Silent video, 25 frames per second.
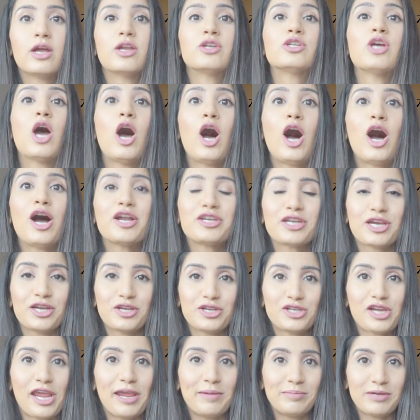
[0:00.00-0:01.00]
Tarte
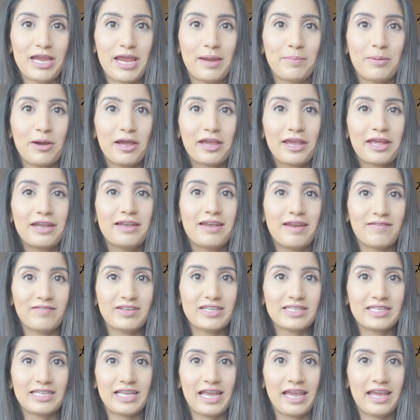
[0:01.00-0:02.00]
Shape Tape. I can
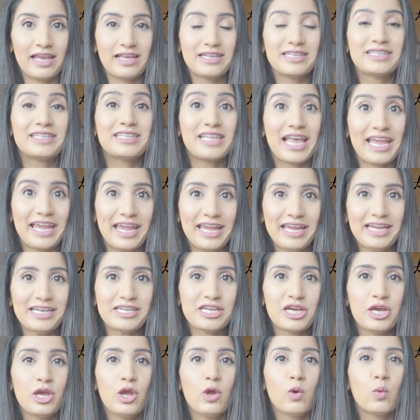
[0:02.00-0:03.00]
never say
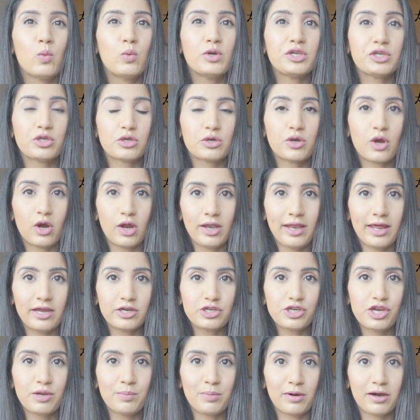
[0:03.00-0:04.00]
it, which you can't
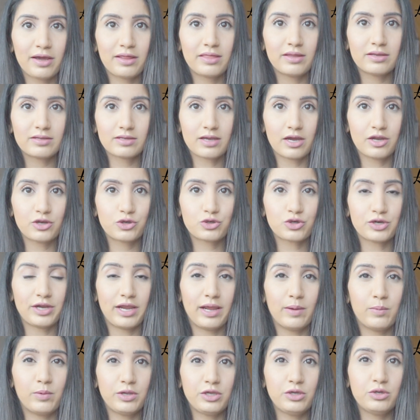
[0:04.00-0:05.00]
actually buy in this
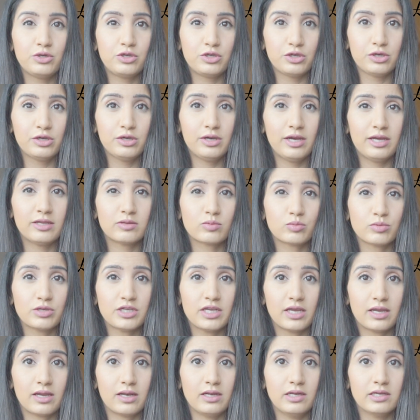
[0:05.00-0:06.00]
country, and when you do it's
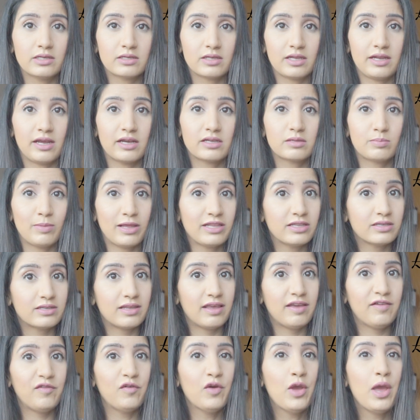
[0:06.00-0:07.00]
ridiculously
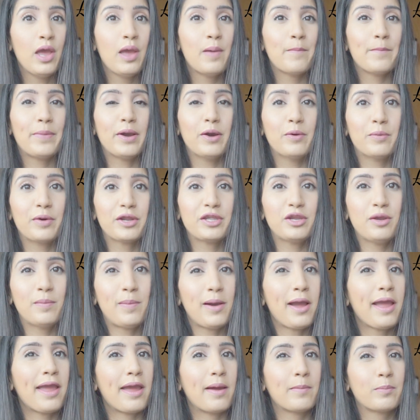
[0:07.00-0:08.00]
expensive, but when you
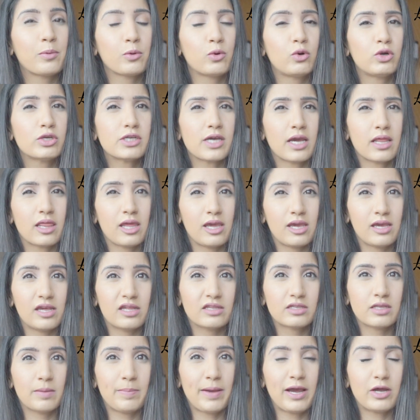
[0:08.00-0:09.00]
buy it abroad I think
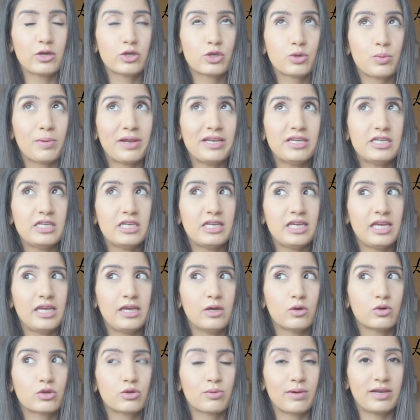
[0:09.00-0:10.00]
it's about
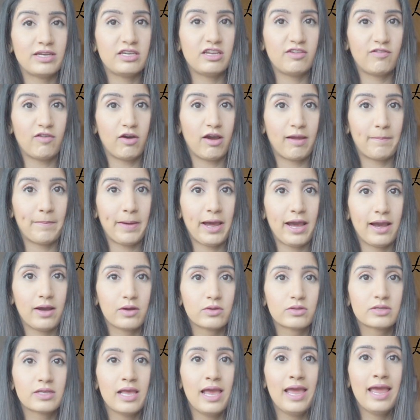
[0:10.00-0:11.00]
£20 or
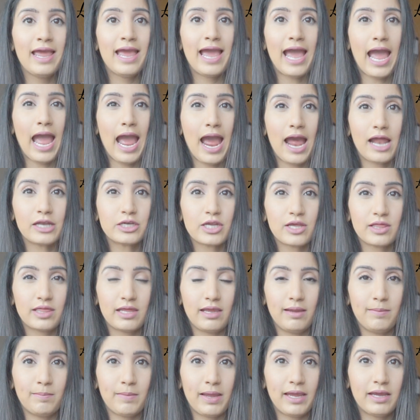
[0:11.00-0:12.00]
£25. And
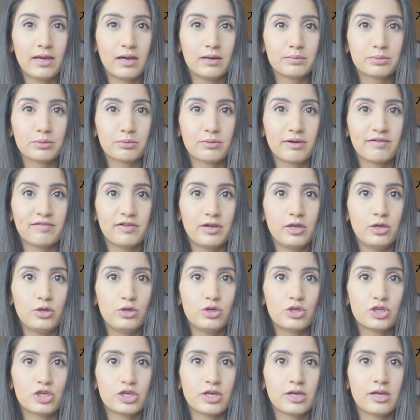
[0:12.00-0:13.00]
the Makeup
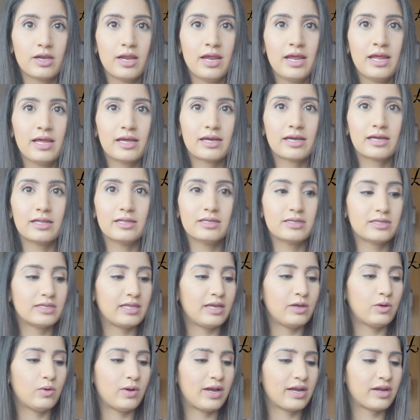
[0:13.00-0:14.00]
Revolution
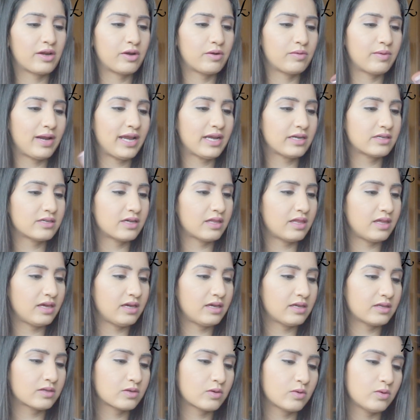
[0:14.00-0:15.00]
Conceal and Correct, I
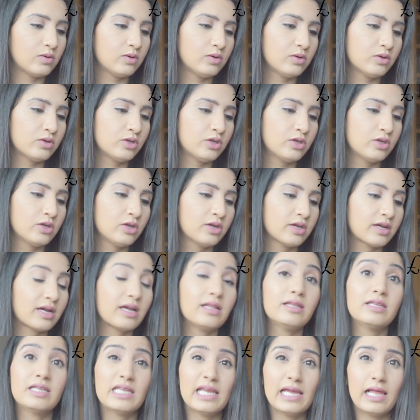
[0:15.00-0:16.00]
think it's called,
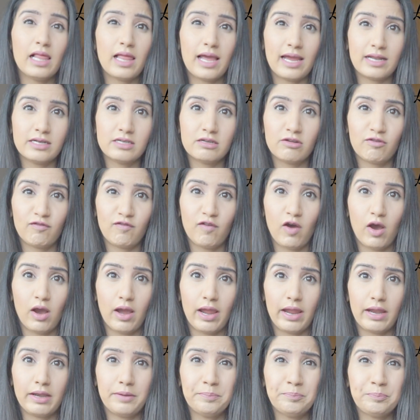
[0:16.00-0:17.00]
Conceal and
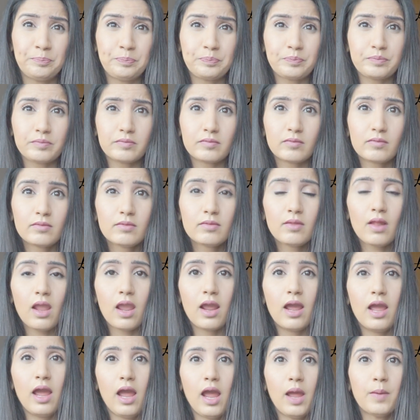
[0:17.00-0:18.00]
Define,
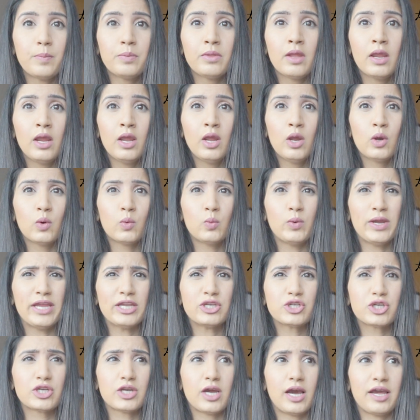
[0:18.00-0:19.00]

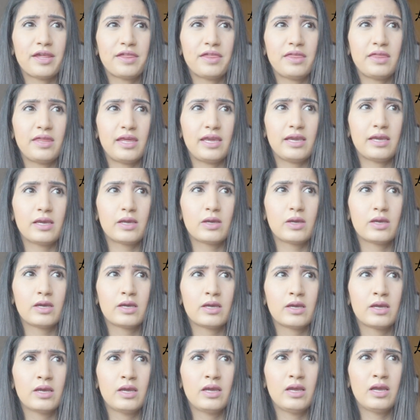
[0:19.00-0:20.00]
which I
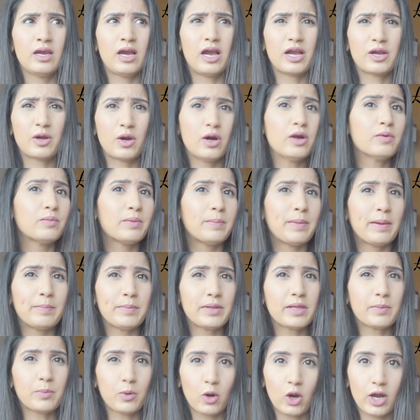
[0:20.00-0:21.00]
think, I can't
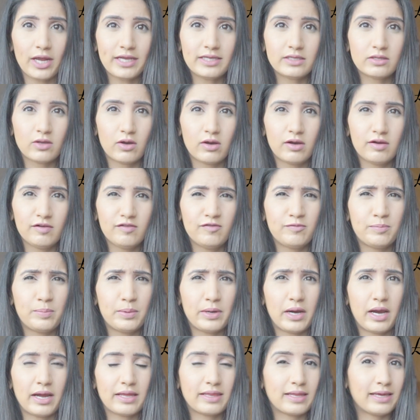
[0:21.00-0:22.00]
remember the price of,
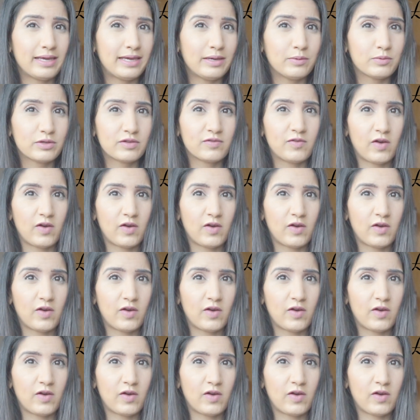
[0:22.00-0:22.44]
but I think it was